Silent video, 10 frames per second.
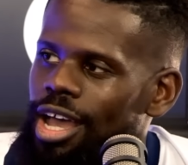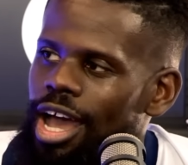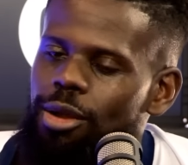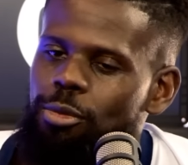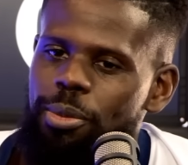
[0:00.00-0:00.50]

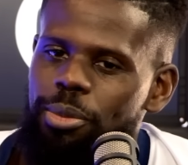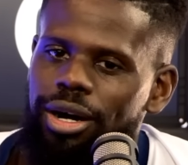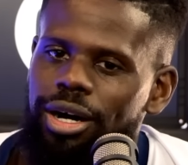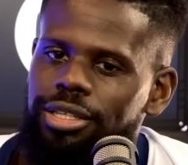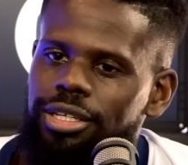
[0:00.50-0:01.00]
And I remember
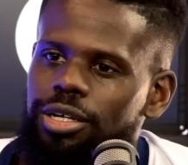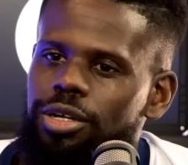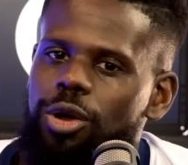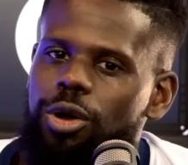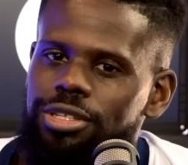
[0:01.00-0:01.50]
under
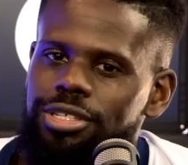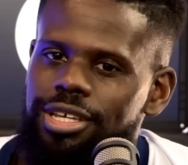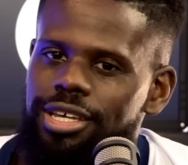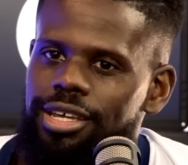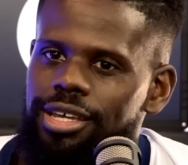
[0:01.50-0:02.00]

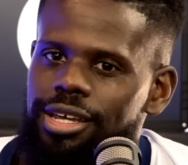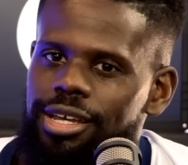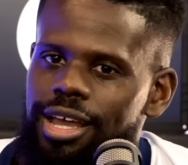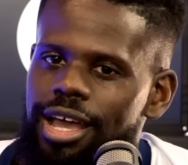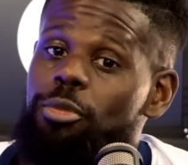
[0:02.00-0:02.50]
Conte
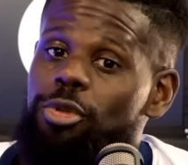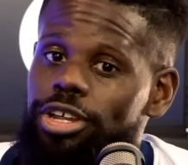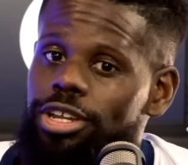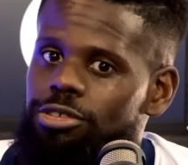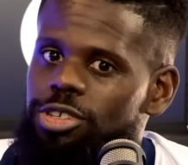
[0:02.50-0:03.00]
and
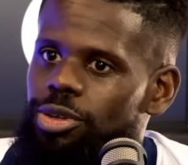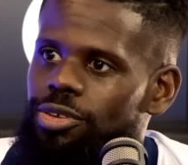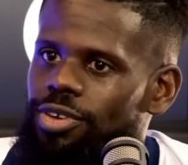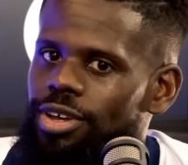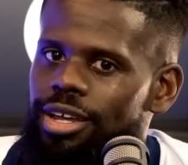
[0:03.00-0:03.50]
Mourinho, to be
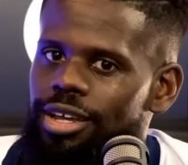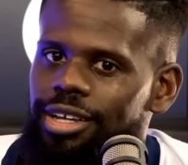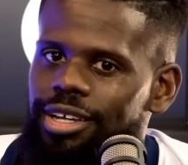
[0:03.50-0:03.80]
fair,